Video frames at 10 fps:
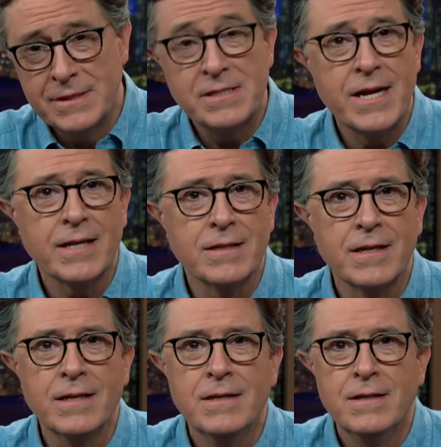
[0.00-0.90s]
And
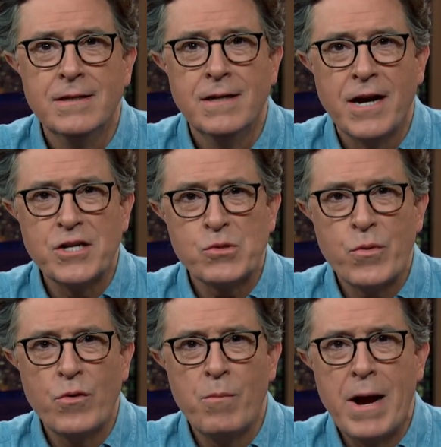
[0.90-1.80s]
secondly, I just
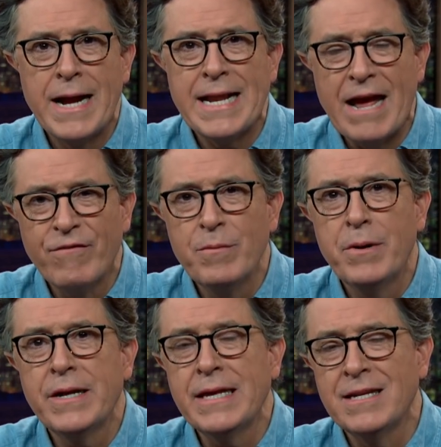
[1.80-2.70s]
want to remind
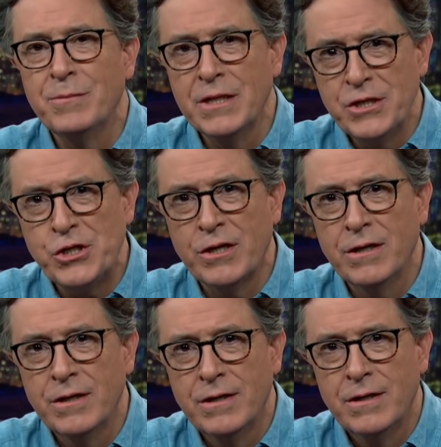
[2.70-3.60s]
everybody in a
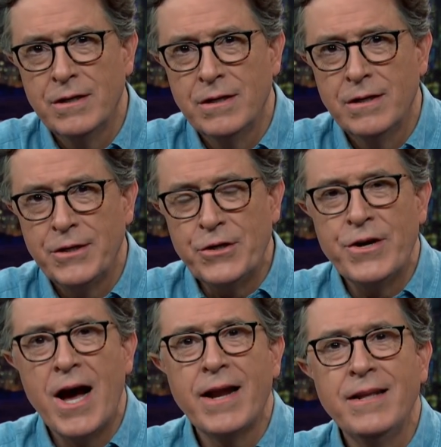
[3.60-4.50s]
militia, you're
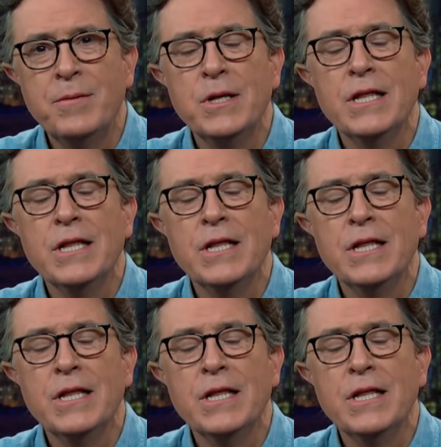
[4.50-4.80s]
not in a